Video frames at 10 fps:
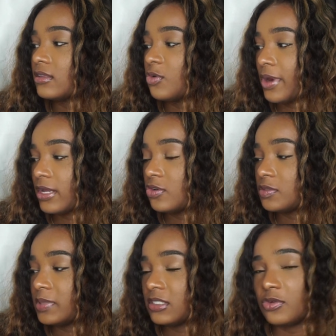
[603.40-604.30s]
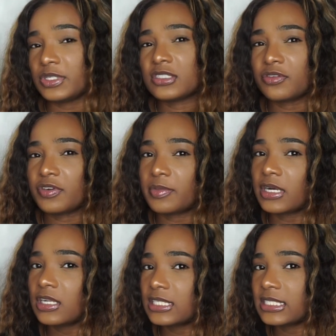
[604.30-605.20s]
the white goes better with stuff in my
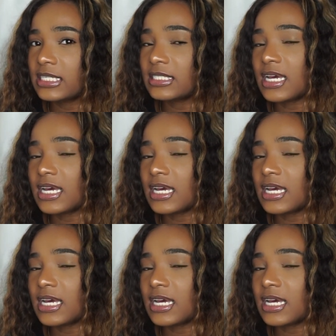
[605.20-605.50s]
closet,